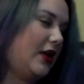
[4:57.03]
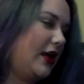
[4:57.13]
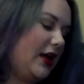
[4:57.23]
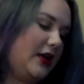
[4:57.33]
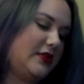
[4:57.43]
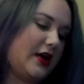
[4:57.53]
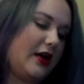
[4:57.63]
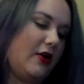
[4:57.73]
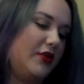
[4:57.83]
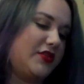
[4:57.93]
And
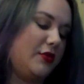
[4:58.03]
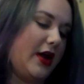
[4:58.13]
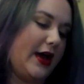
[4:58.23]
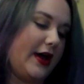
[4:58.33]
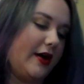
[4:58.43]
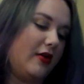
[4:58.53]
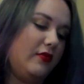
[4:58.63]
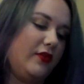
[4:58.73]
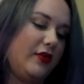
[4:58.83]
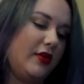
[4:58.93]
I also
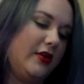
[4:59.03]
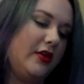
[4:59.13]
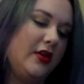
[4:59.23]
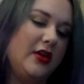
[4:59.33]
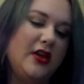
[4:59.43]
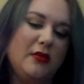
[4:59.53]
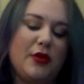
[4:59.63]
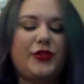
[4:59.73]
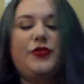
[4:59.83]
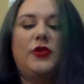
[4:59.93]
have
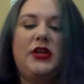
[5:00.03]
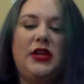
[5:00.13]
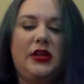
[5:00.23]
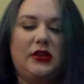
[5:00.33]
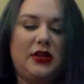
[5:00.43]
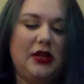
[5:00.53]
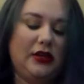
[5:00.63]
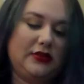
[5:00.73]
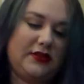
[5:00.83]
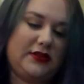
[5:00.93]
my three
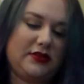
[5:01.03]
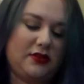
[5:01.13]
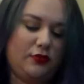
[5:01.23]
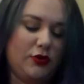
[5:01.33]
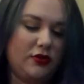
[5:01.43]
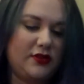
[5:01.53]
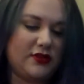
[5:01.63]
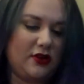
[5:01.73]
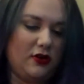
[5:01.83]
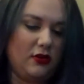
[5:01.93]
NYX, what are
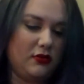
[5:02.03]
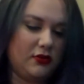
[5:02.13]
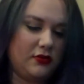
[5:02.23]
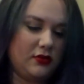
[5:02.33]
these called?